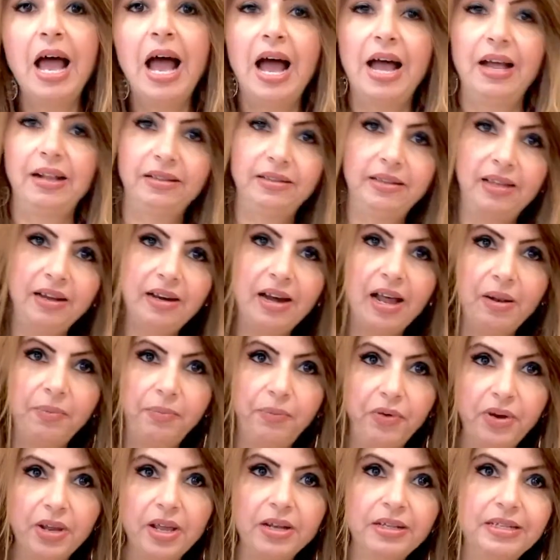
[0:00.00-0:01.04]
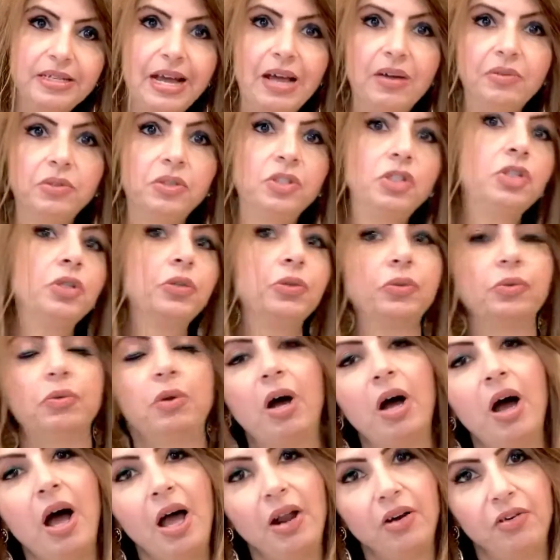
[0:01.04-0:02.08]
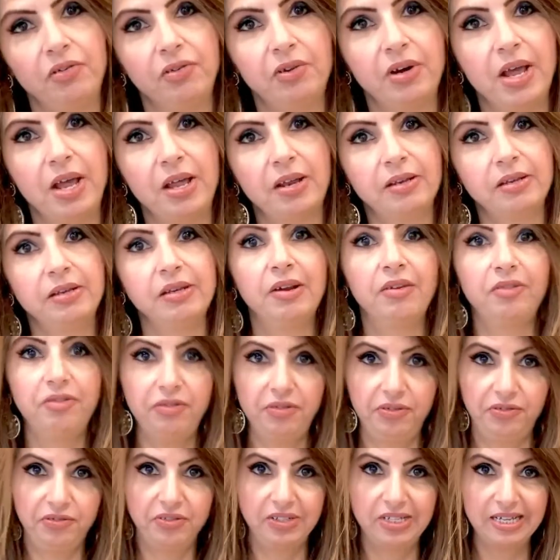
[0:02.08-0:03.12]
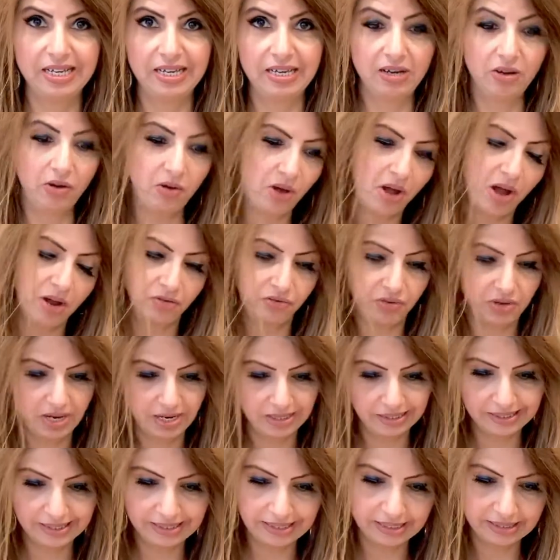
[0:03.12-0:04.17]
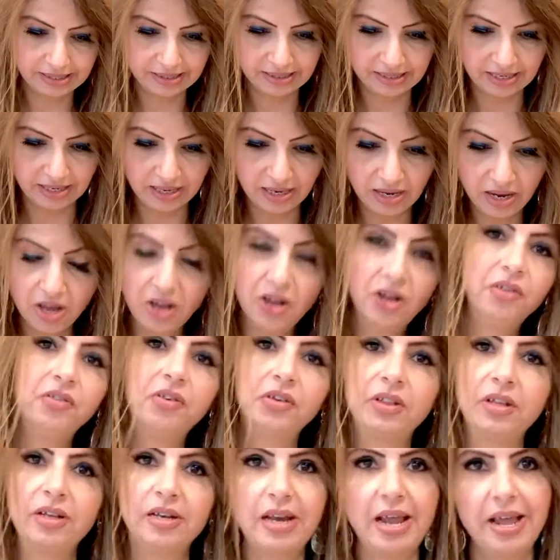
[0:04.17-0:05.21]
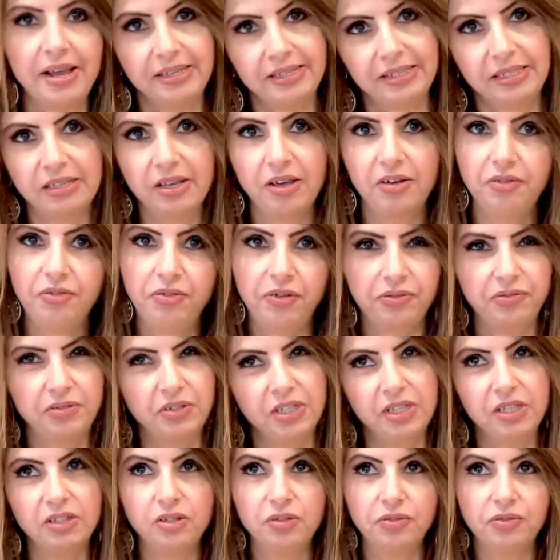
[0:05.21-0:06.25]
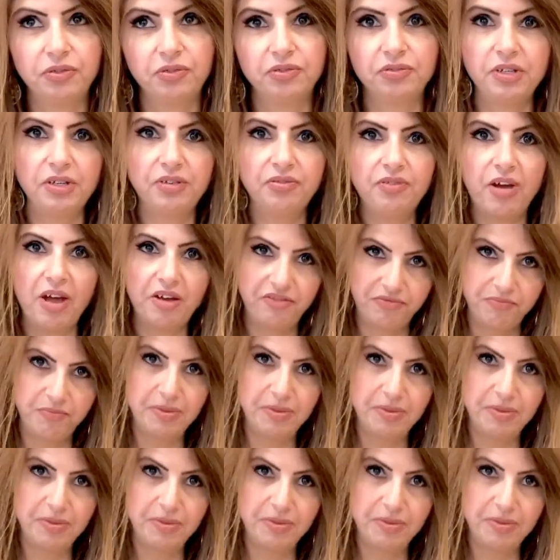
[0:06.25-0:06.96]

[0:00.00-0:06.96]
and then I'll bring it down to 150 or 160 for the next 50 to 55